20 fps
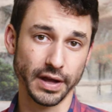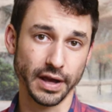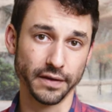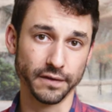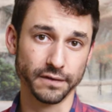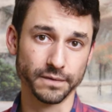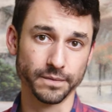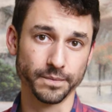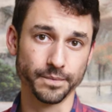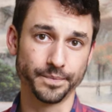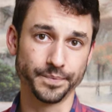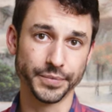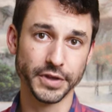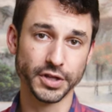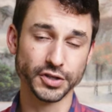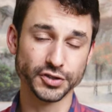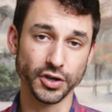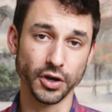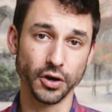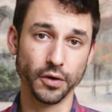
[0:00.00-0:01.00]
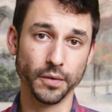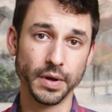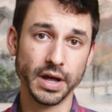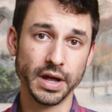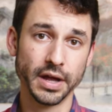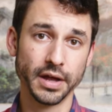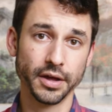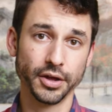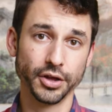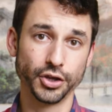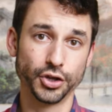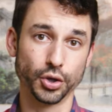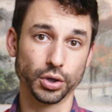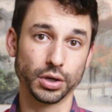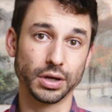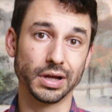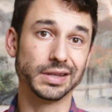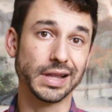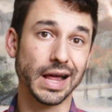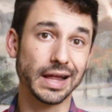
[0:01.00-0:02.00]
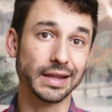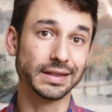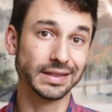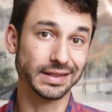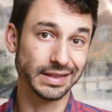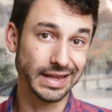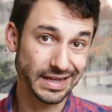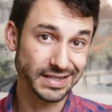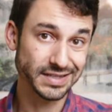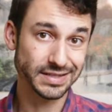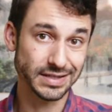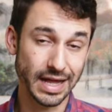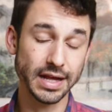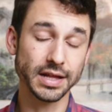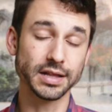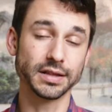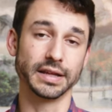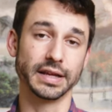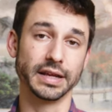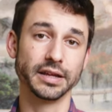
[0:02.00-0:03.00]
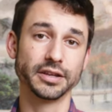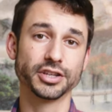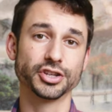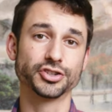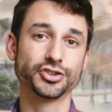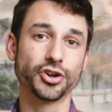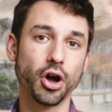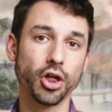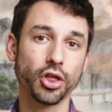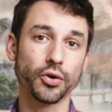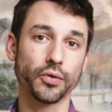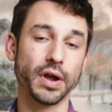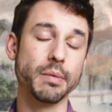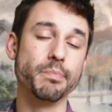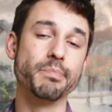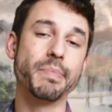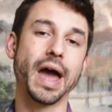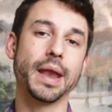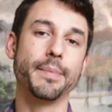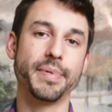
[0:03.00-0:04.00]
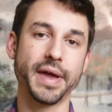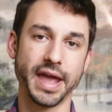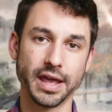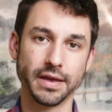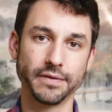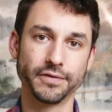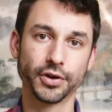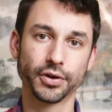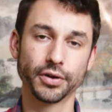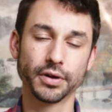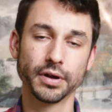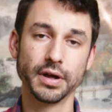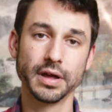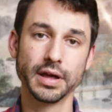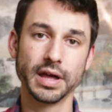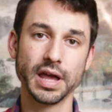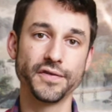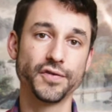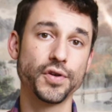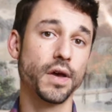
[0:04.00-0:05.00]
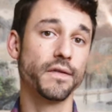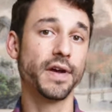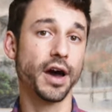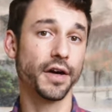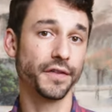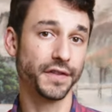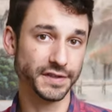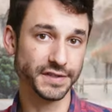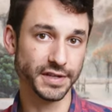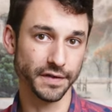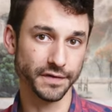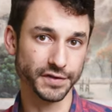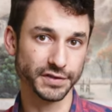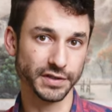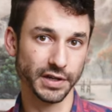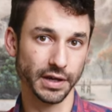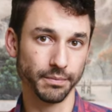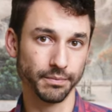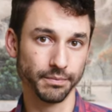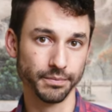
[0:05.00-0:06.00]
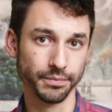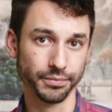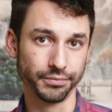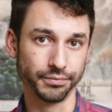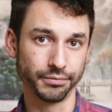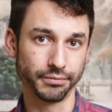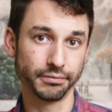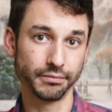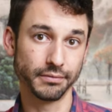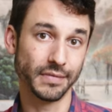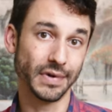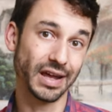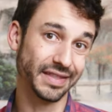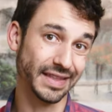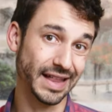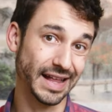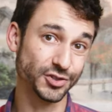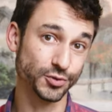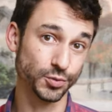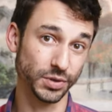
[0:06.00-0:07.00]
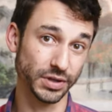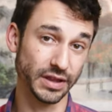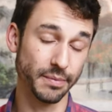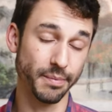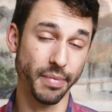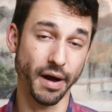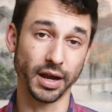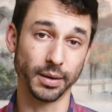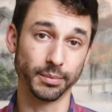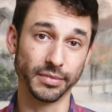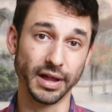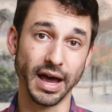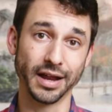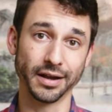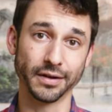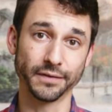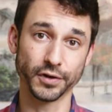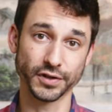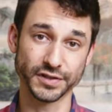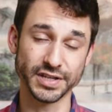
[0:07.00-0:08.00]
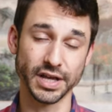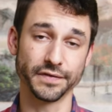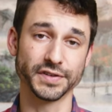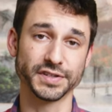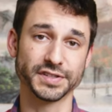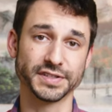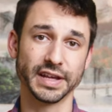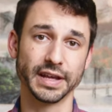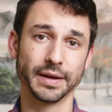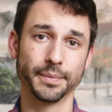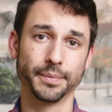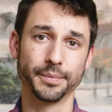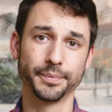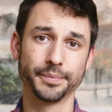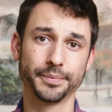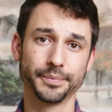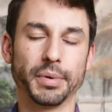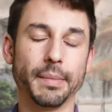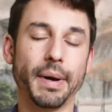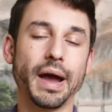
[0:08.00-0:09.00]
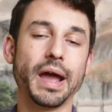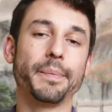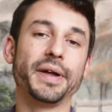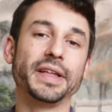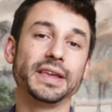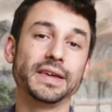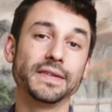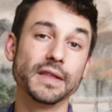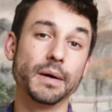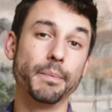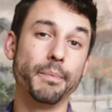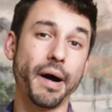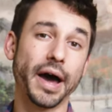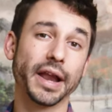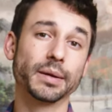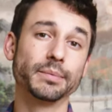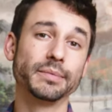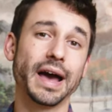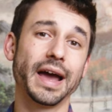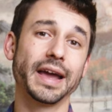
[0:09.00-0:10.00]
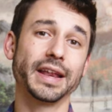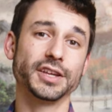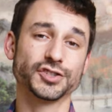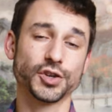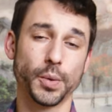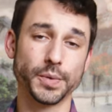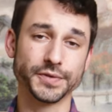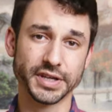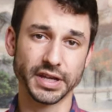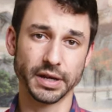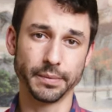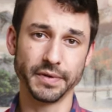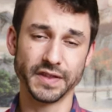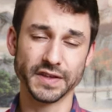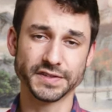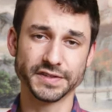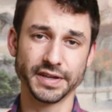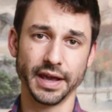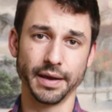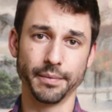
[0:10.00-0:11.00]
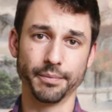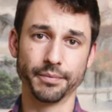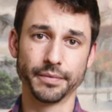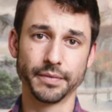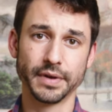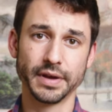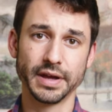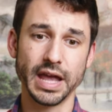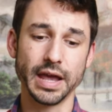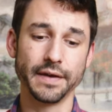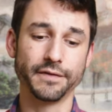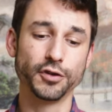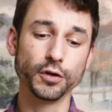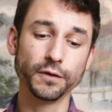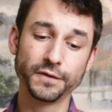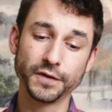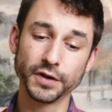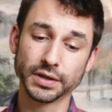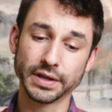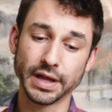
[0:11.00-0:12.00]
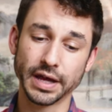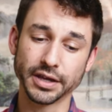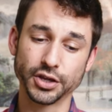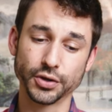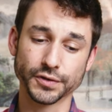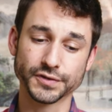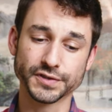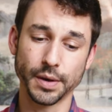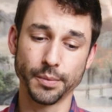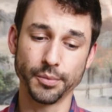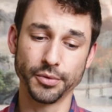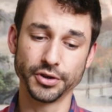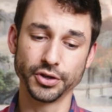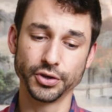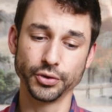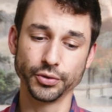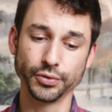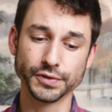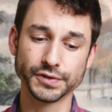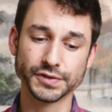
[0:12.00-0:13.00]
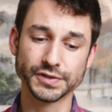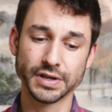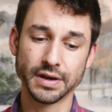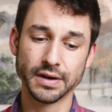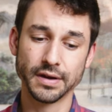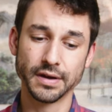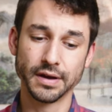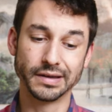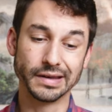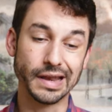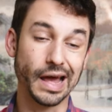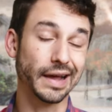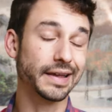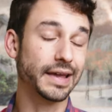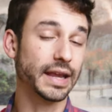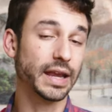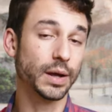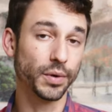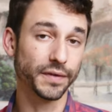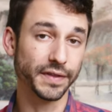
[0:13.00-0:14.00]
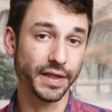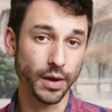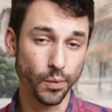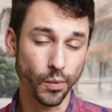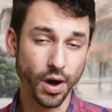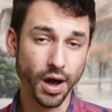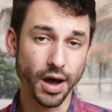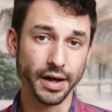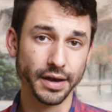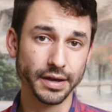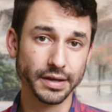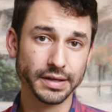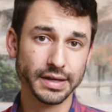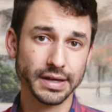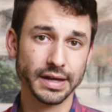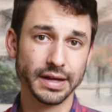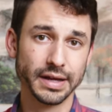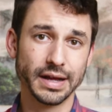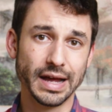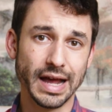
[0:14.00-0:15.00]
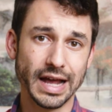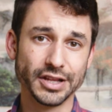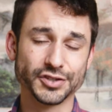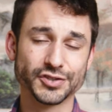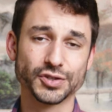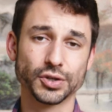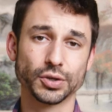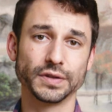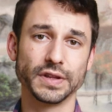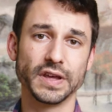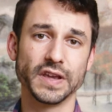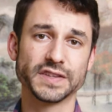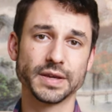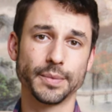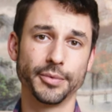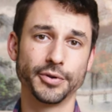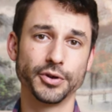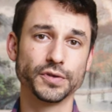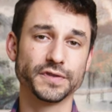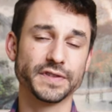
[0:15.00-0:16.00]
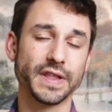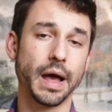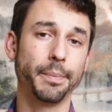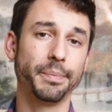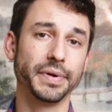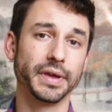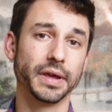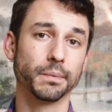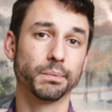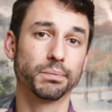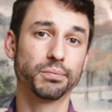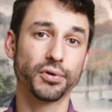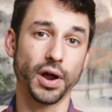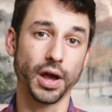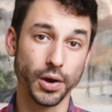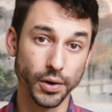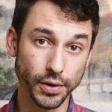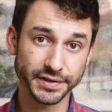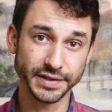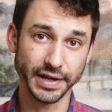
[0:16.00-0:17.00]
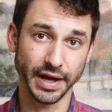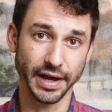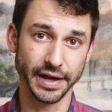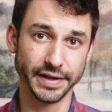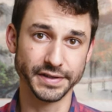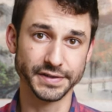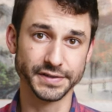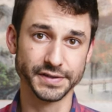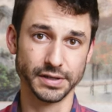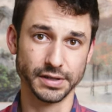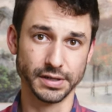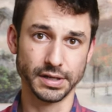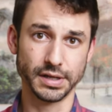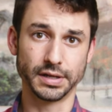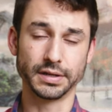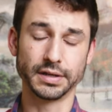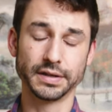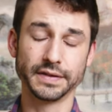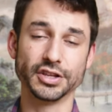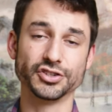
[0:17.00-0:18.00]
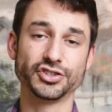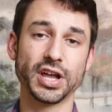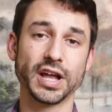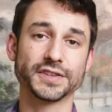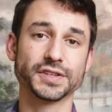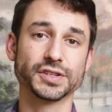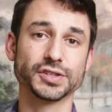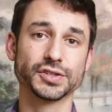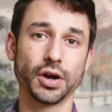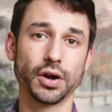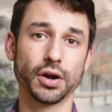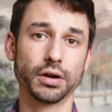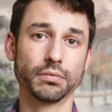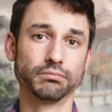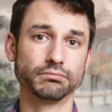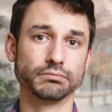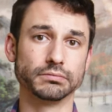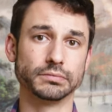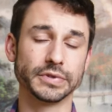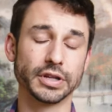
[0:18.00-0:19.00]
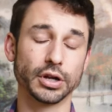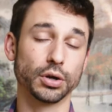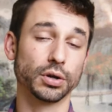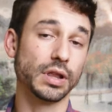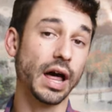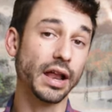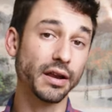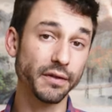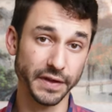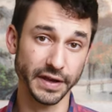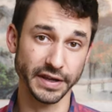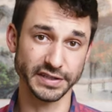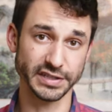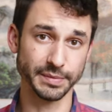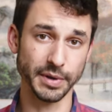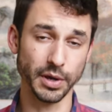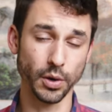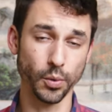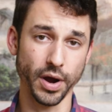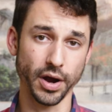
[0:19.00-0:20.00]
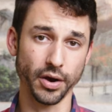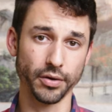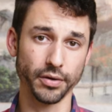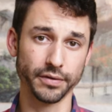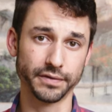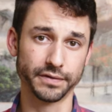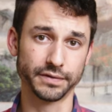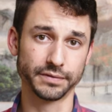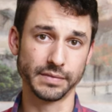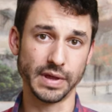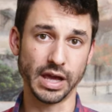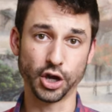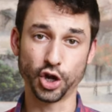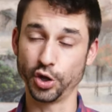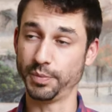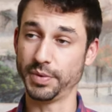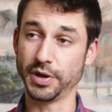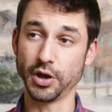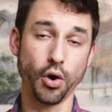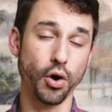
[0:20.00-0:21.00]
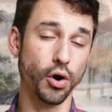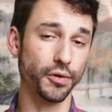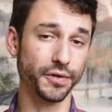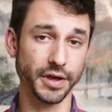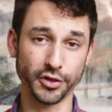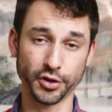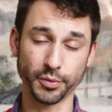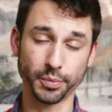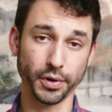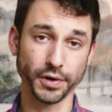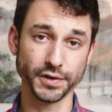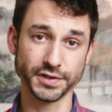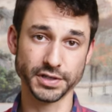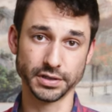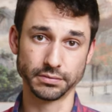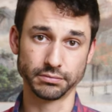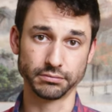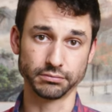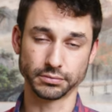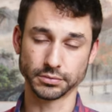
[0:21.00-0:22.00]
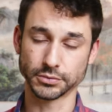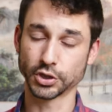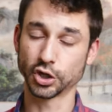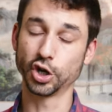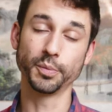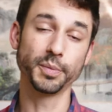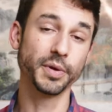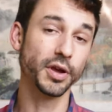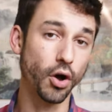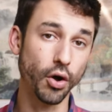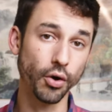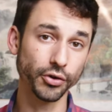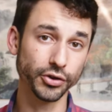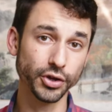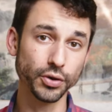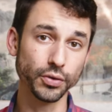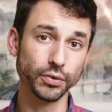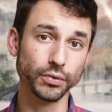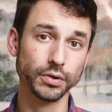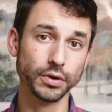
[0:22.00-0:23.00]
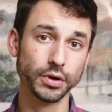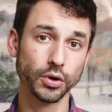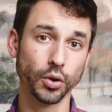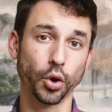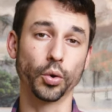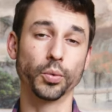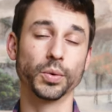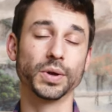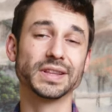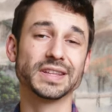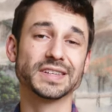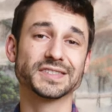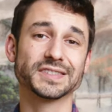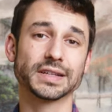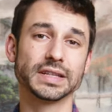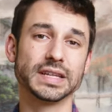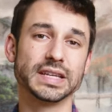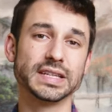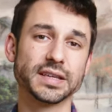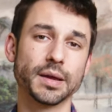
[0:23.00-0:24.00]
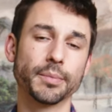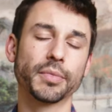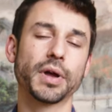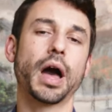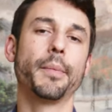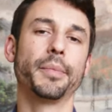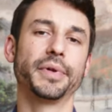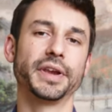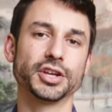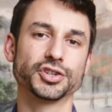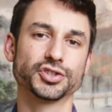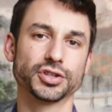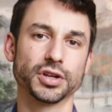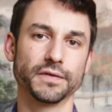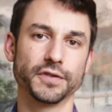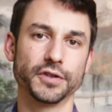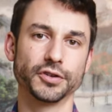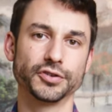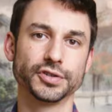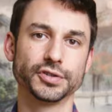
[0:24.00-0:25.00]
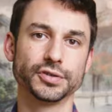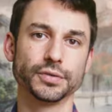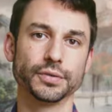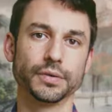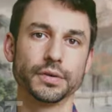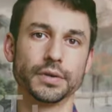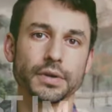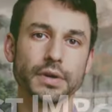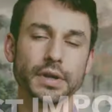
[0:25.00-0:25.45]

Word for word: life. So you're a lot less likely to tolerate bad behavior if you have healthy self esteem. And that's really the bottom line for self esteem. But in my opinion, the bottom line is always going to be the same. If you feel like you're someone who's not getting what they want, and certainly someone who's not being prioritized, then chances are there are a lot of things to be aware of. It could be all the other person, could be all you, or realistically some combination of the two.